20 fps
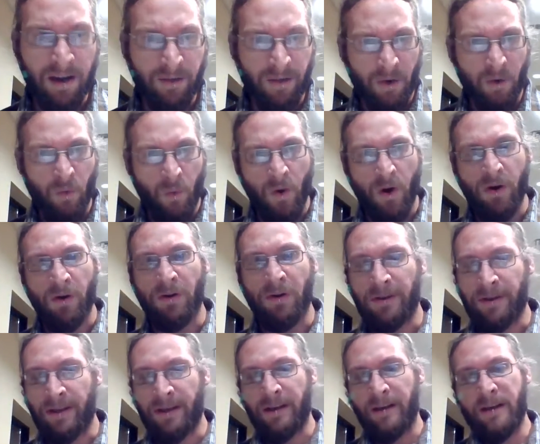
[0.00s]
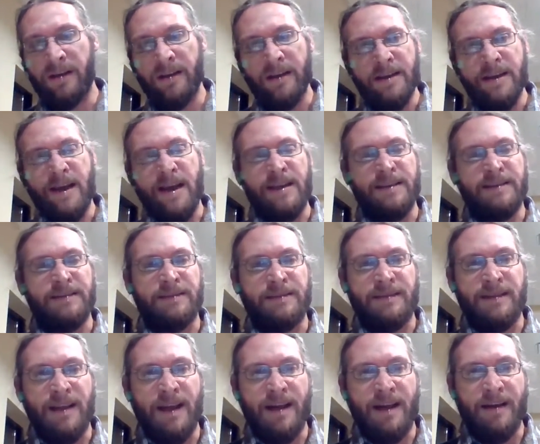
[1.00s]
it into their world. And
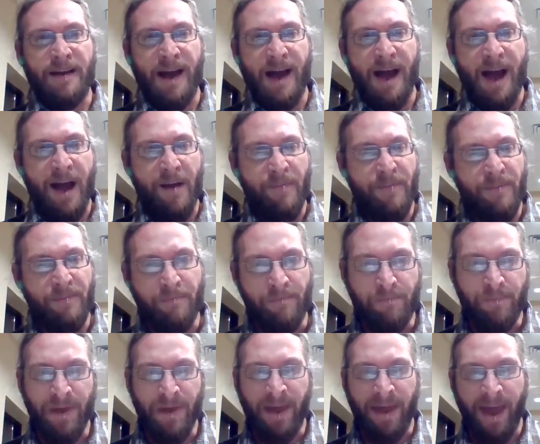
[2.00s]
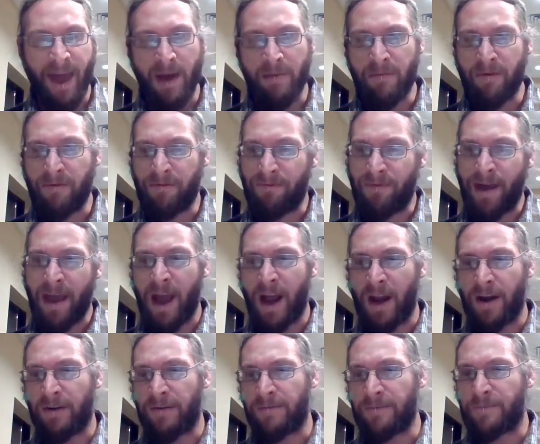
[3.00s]
I became a
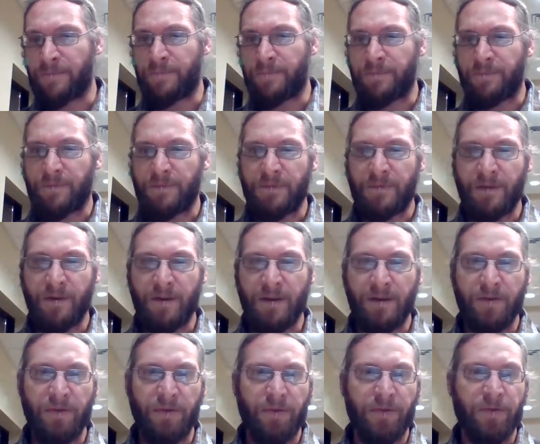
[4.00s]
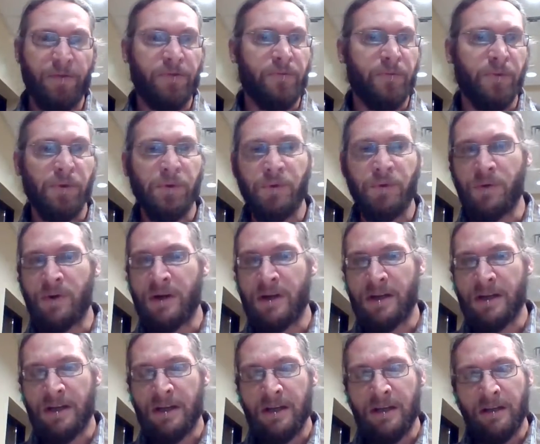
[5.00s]
fan through
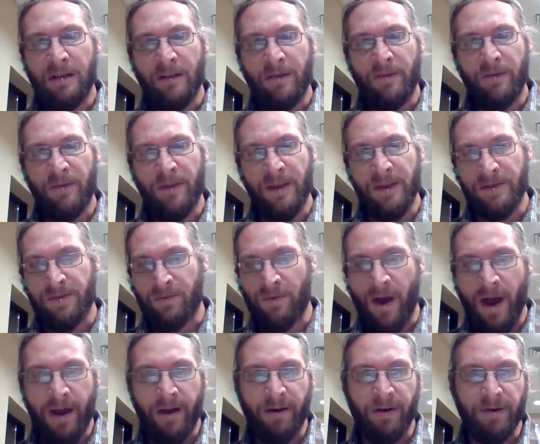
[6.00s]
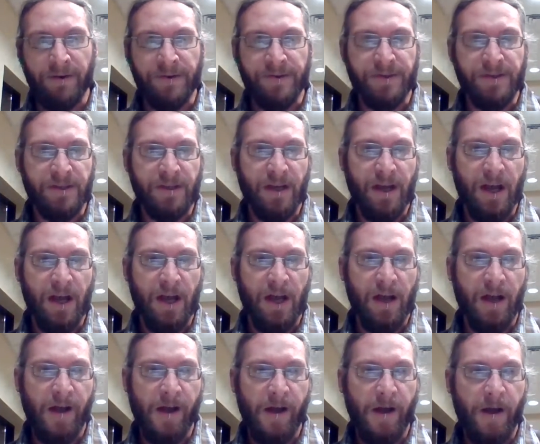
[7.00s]
these writers
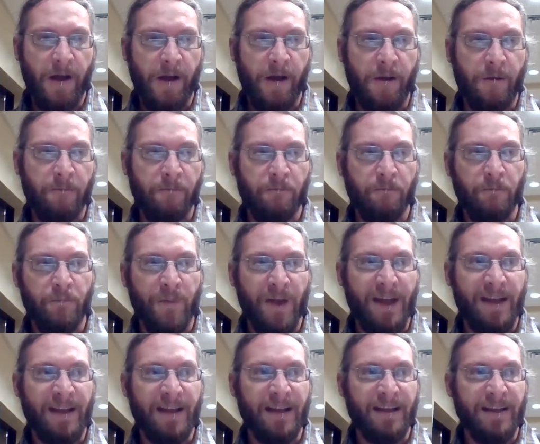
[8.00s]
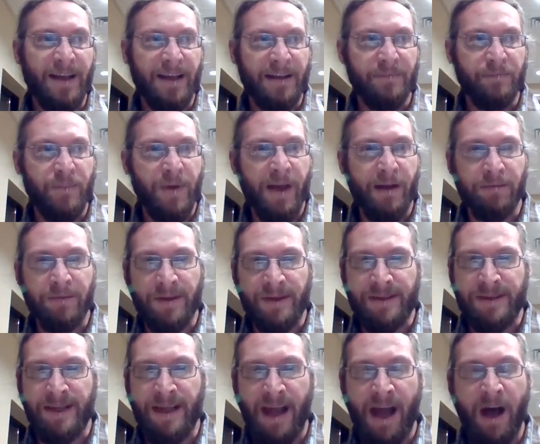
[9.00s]
and being able
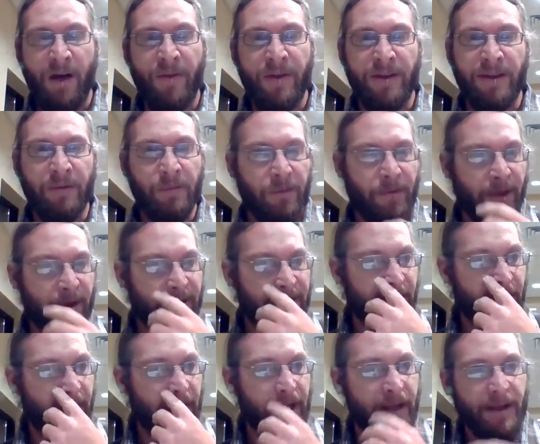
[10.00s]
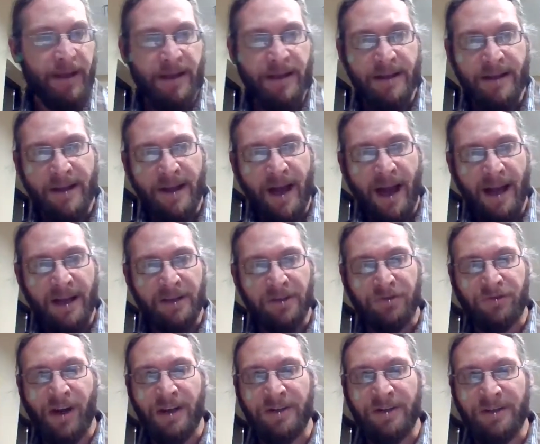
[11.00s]
to see how they did what they did. I
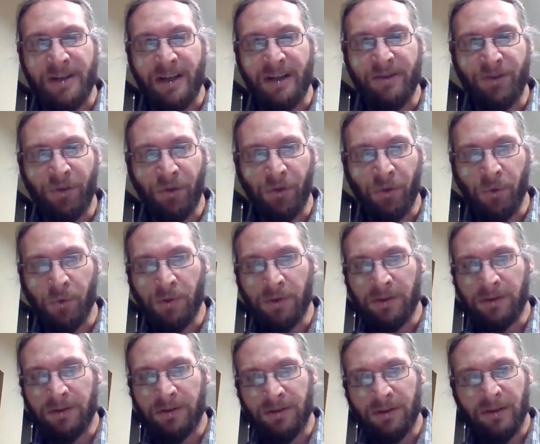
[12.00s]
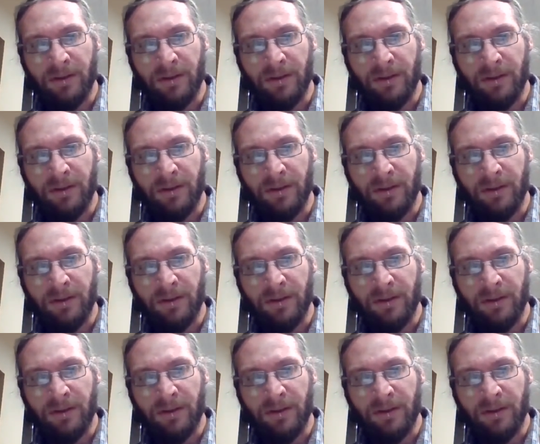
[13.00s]
stretched into